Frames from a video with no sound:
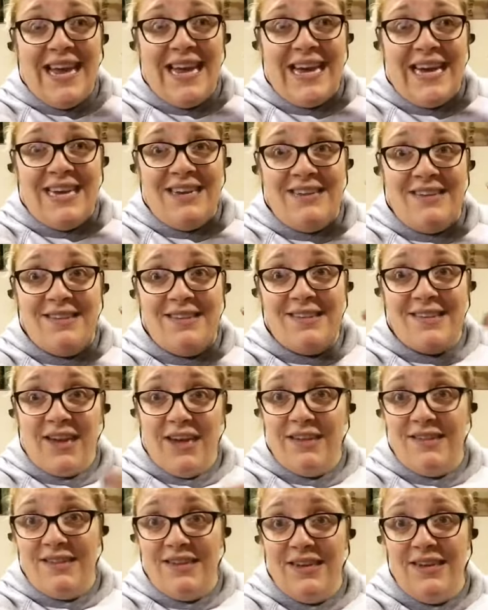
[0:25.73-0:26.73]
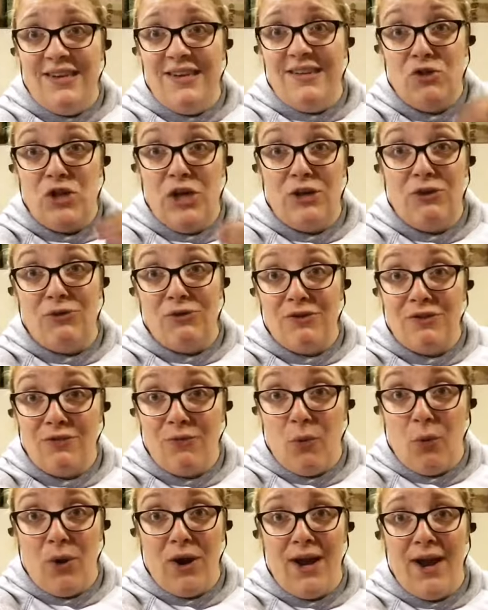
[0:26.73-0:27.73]
It discusses gender
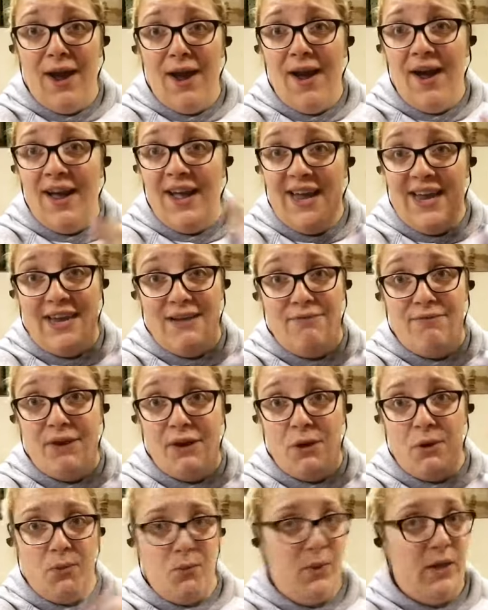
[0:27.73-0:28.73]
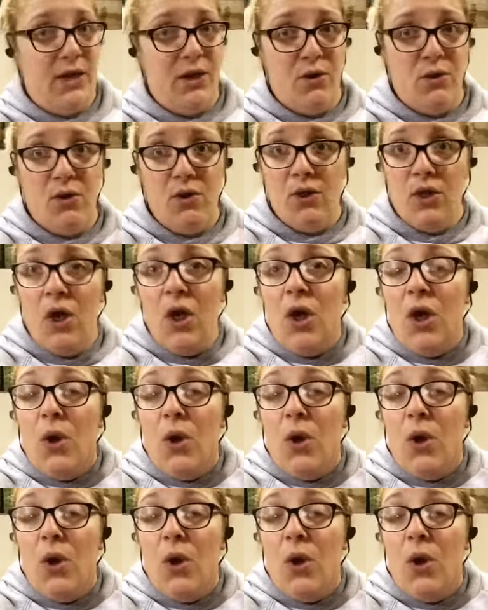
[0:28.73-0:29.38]
dysphoria in a very real,